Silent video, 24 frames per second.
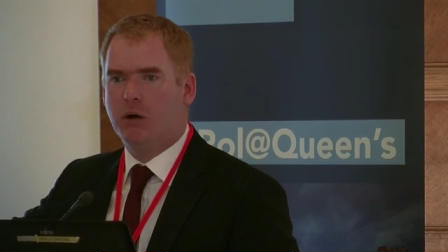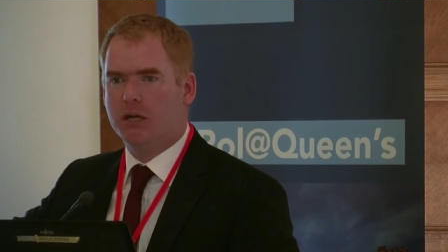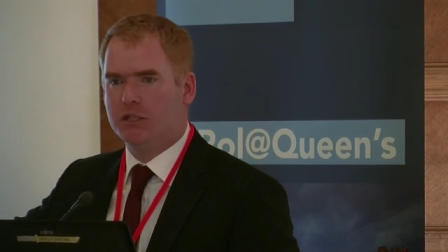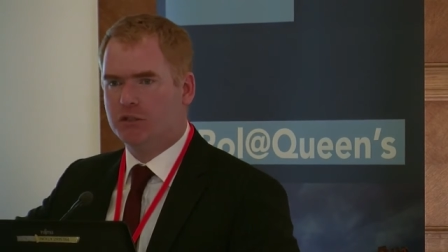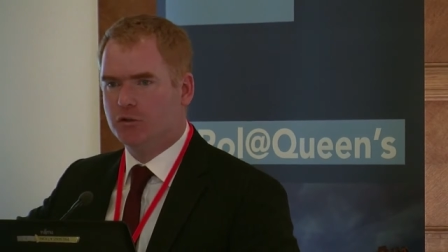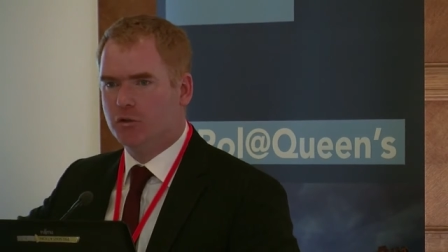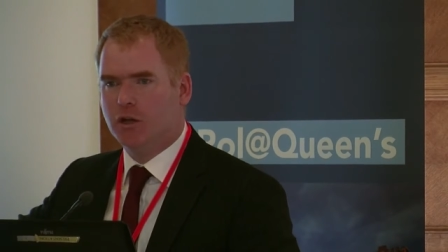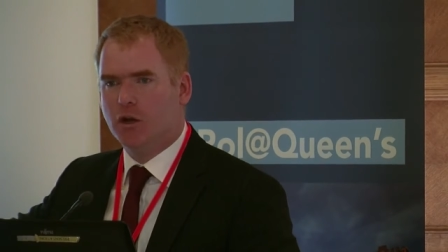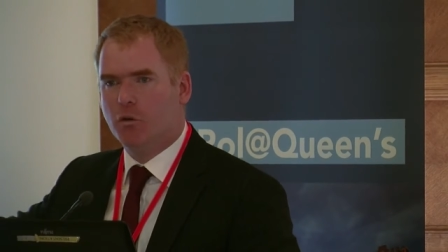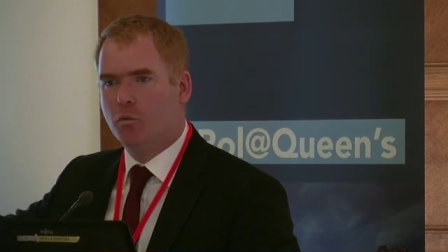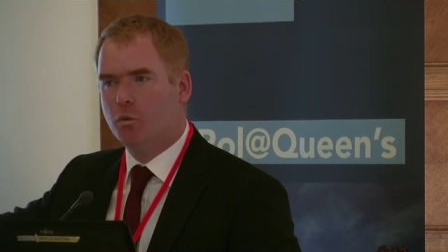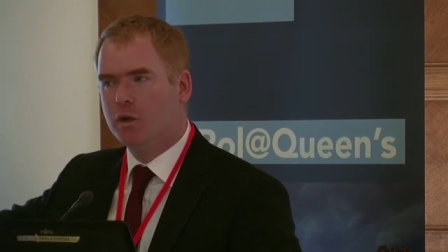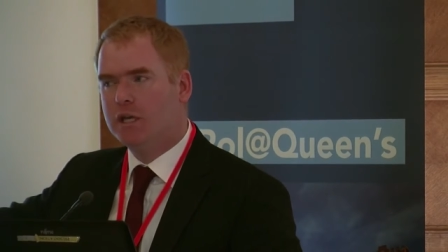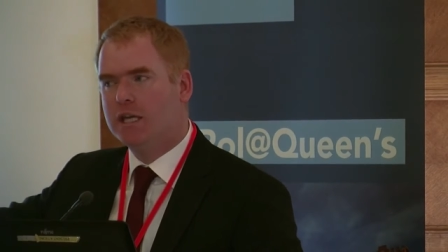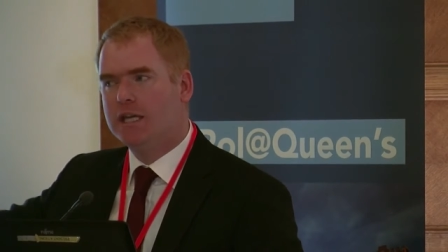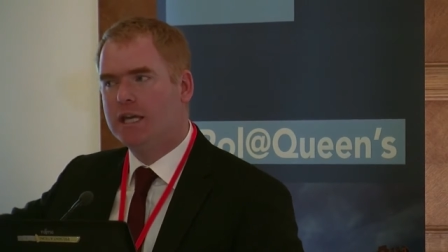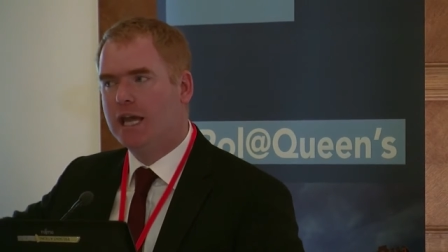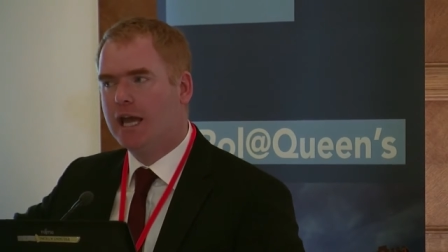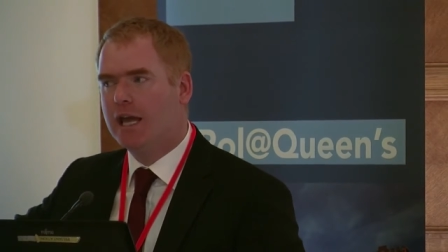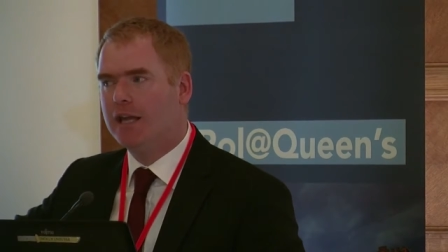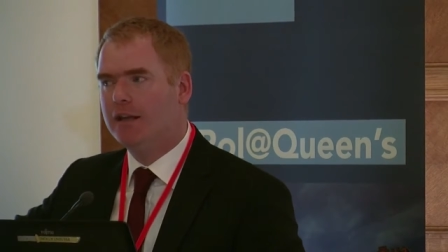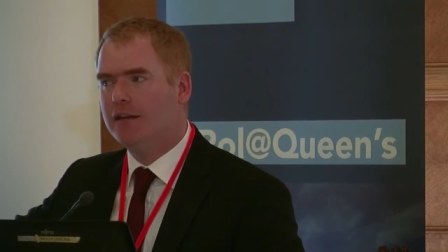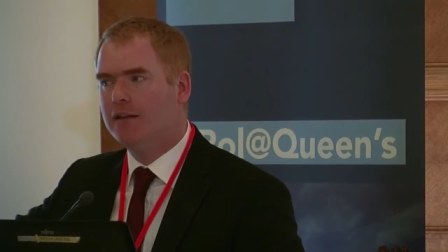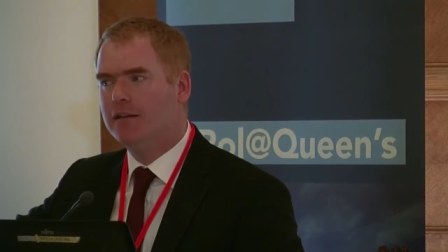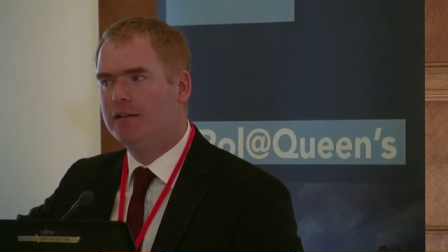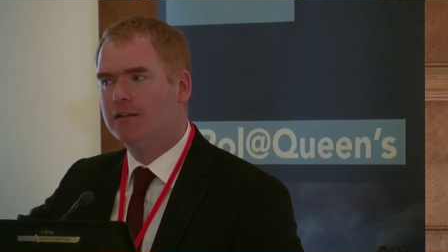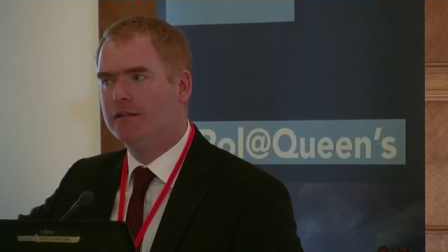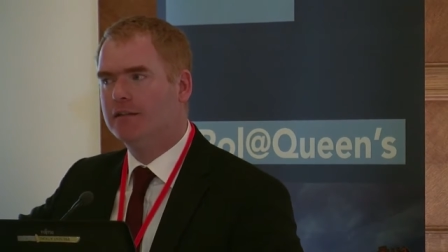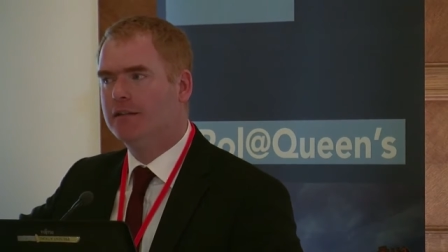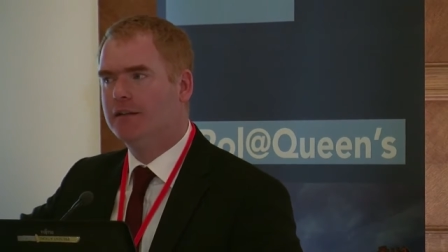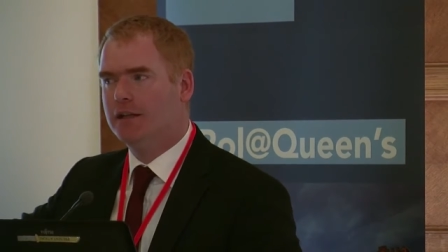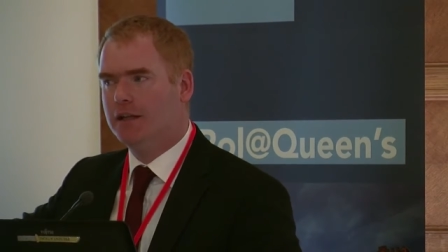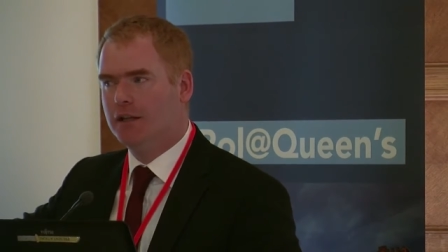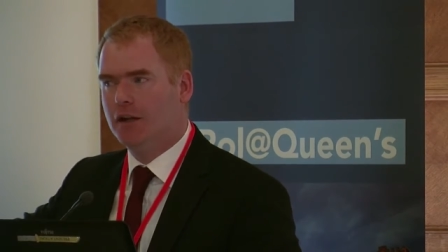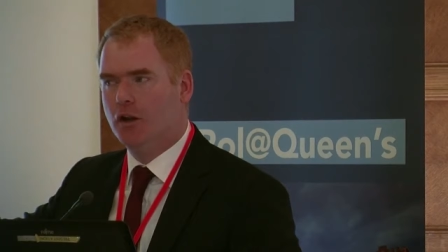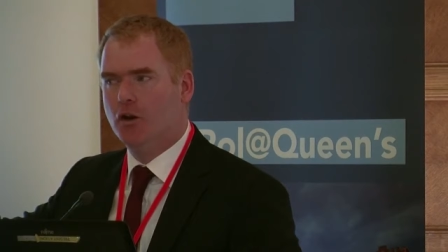doing a weekend
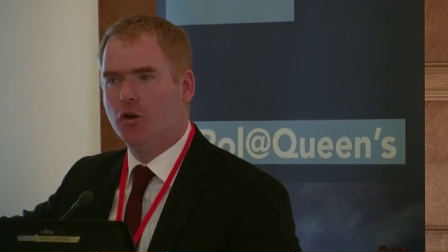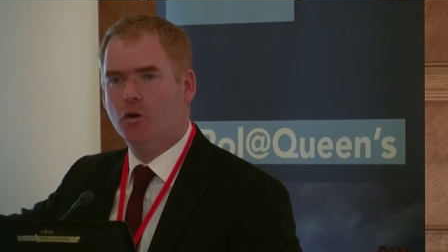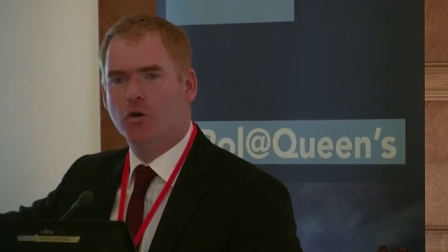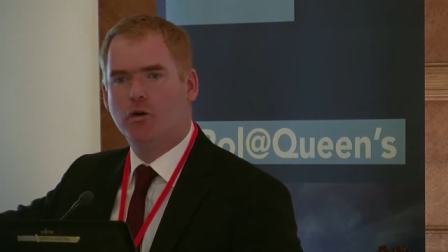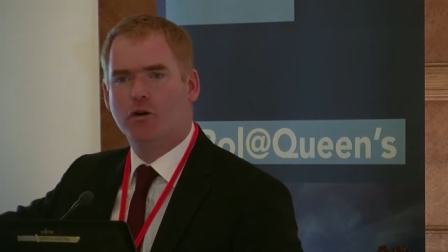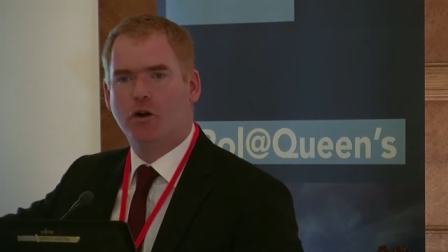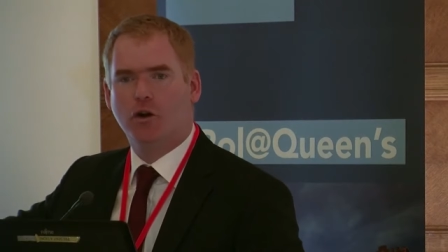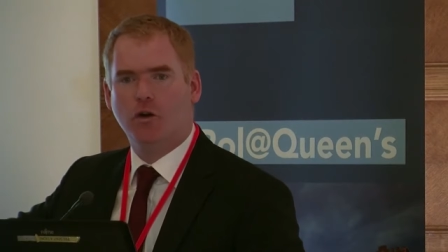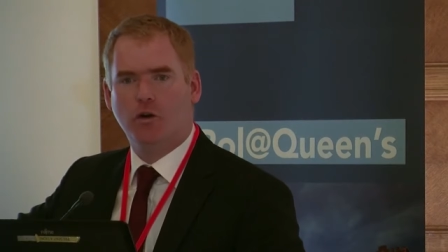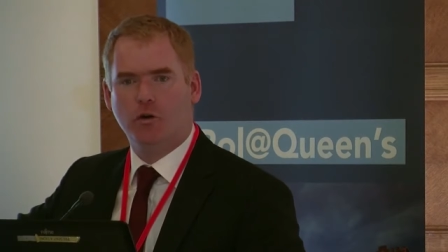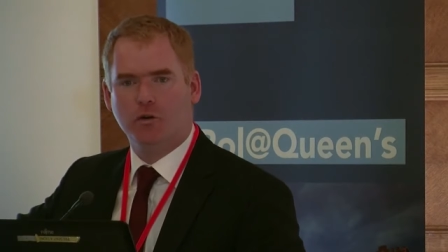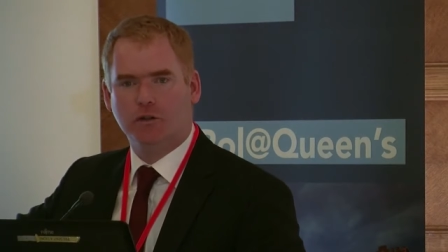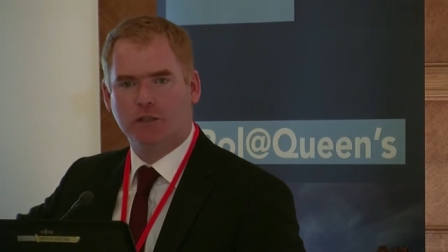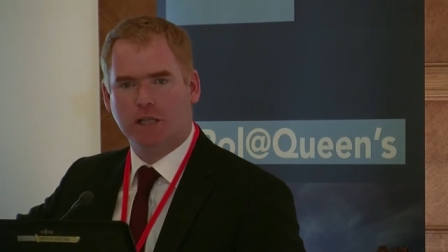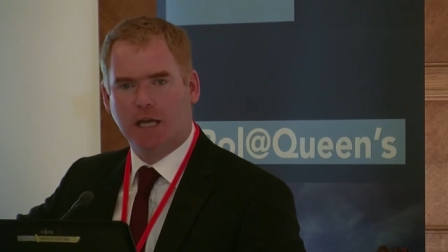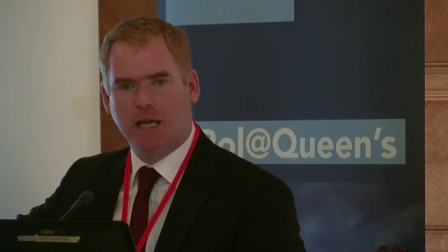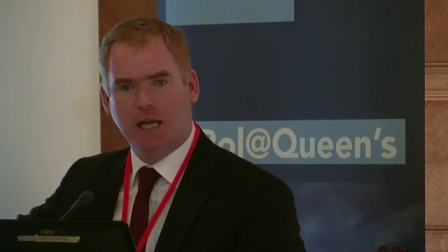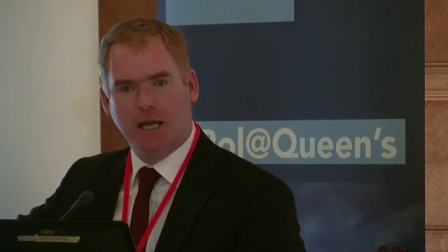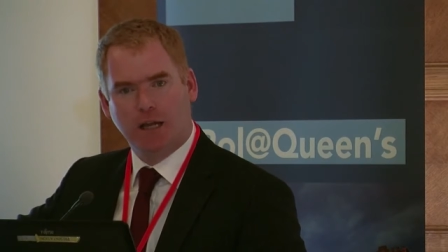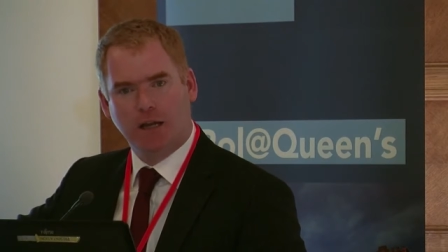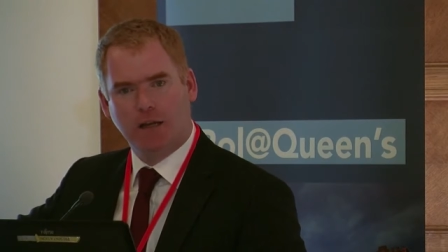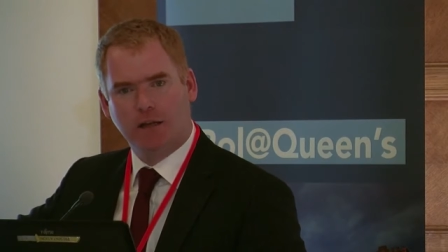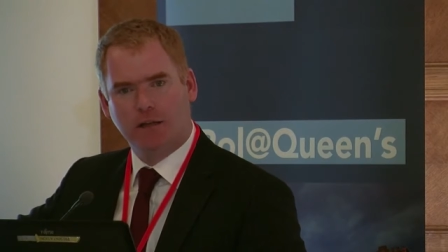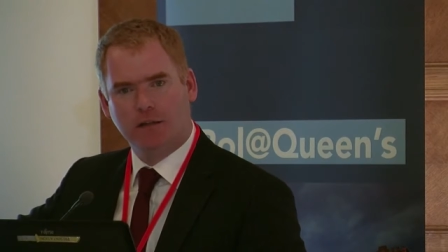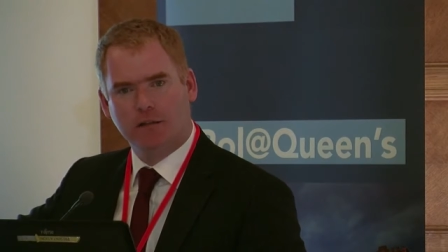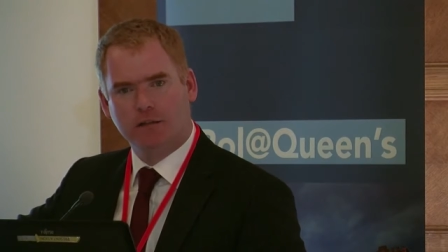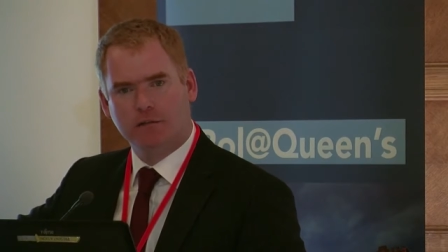in a local hotel,